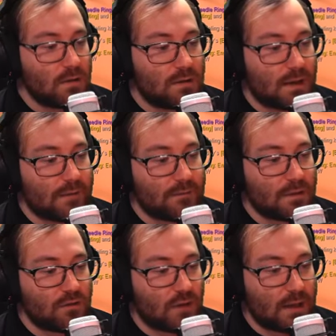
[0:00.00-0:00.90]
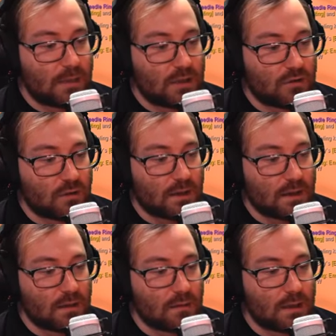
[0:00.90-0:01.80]
Definitely try to make sure
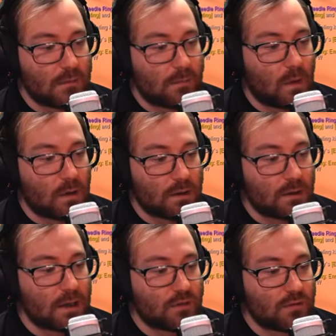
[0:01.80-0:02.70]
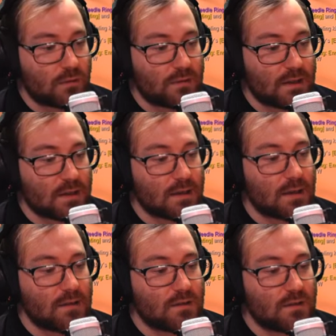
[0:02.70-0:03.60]
that you keep all your dots rotating
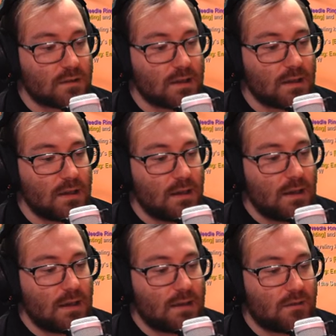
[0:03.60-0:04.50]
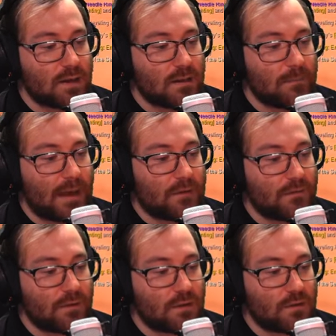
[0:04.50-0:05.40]
constantly. It's very bad
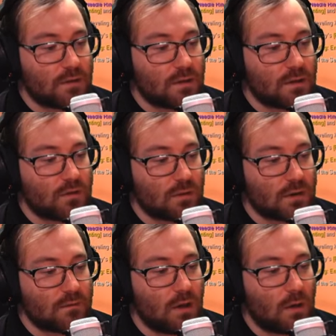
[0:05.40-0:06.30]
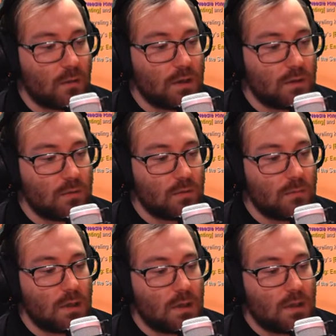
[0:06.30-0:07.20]
for you to sort of go
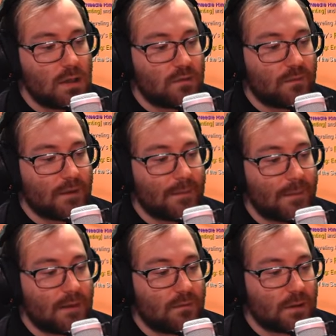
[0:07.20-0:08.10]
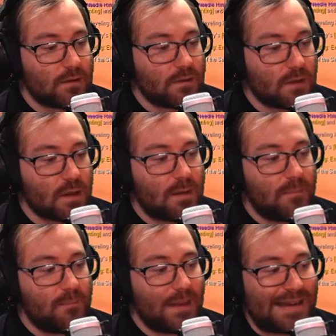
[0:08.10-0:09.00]
um. It's very bad for you to
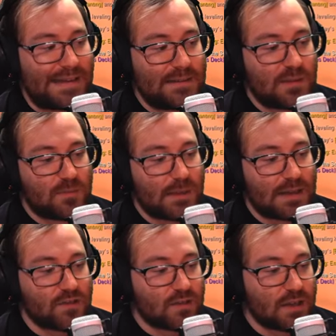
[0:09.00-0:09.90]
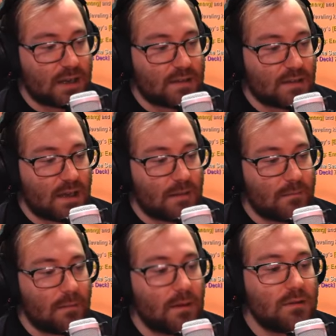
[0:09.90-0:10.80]
it mismanage your dots.
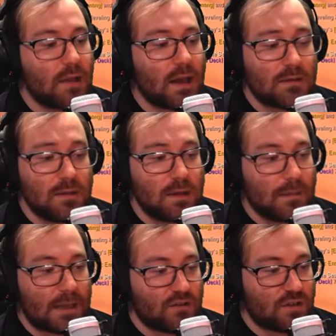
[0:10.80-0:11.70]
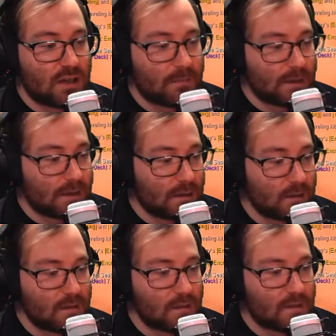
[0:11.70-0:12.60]
I'm not doing the best job right here in
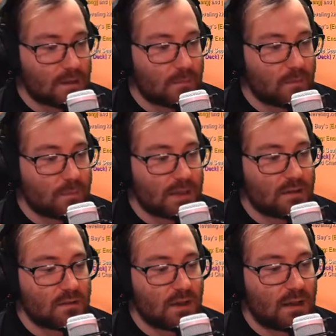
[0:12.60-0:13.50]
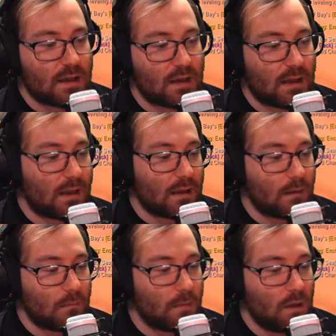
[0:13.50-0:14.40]
this example because I
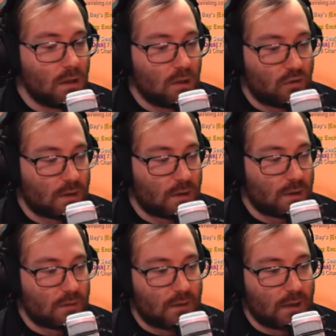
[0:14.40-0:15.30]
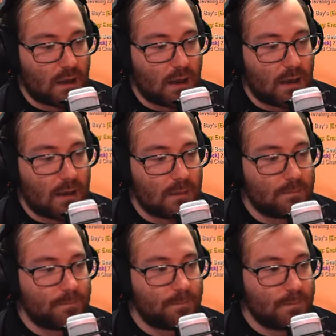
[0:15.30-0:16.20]
am sort of
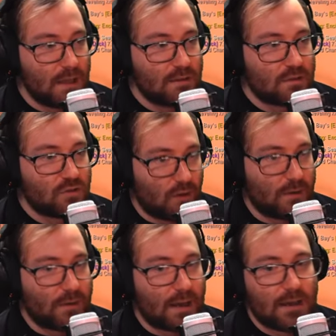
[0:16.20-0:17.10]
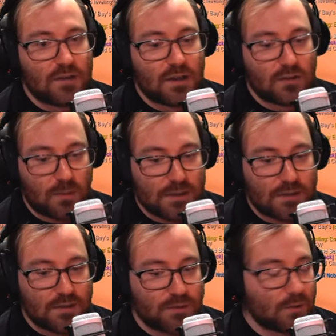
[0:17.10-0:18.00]
um, showing you guys, as well
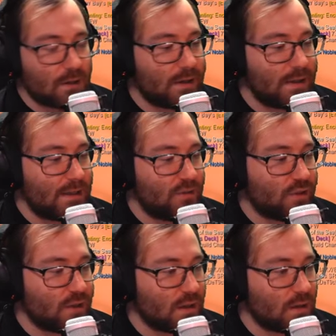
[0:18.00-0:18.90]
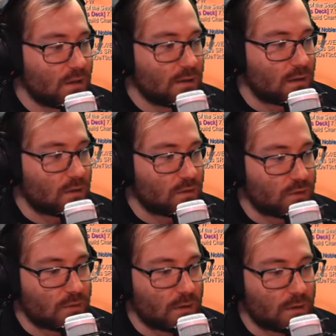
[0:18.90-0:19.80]
as if you are an engineer, you can also
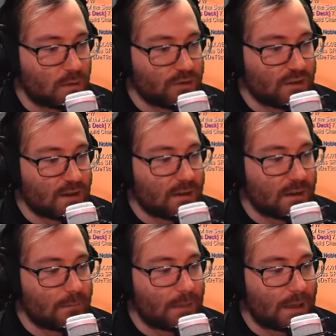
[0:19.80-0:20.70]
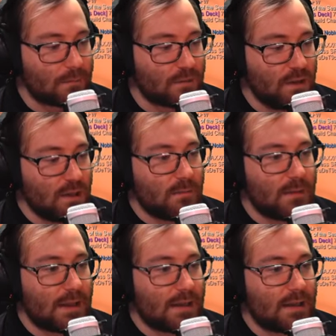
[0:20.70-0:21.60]
throw your Saronite bombs,
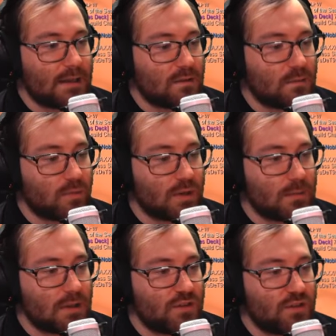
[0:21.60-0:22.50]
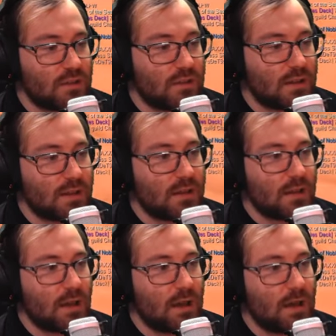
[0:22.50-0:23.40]
but that is pretty much
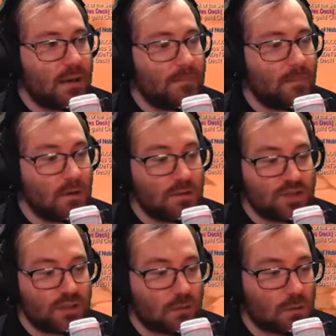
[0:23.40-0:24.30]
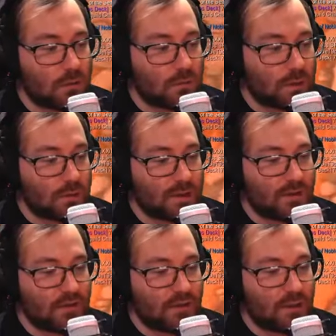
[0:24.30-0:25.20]
the um, general
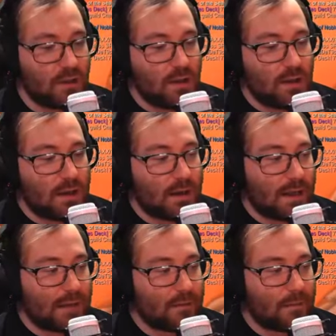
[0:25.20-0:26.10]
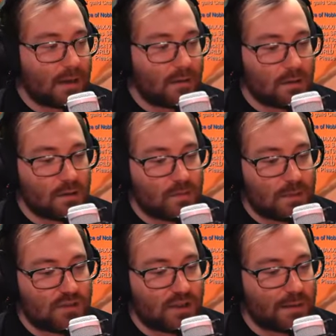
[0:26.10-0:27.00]
rotation. Now I have it macroed into
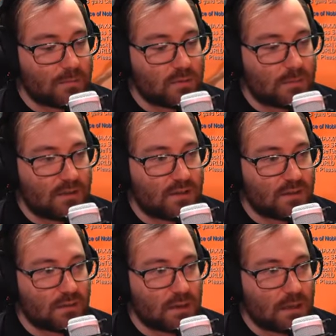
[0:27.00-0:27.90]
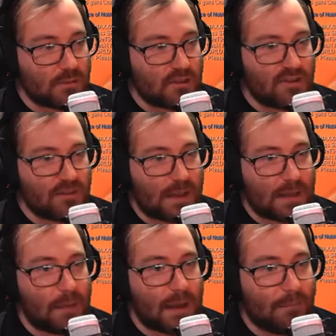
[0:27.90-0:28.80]
my Shadow Bolt and my Seed of Corruption to
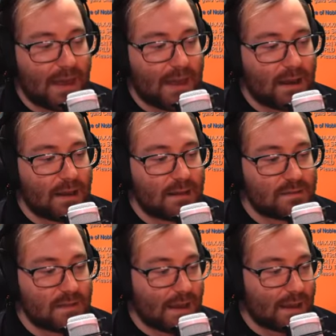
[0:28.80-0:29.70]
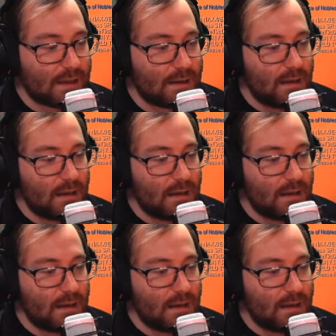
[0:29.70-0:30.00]
make my pet attack.